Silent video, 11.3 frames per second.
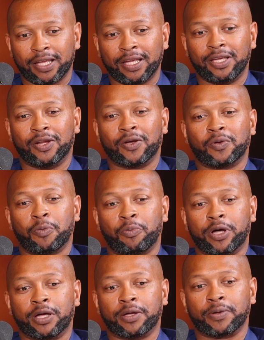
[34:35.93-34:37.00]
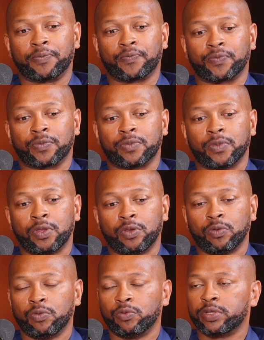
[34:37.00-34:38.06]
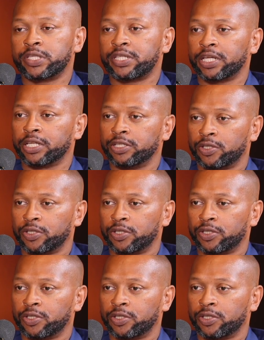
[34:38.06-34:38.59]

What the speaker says: You know, but sticking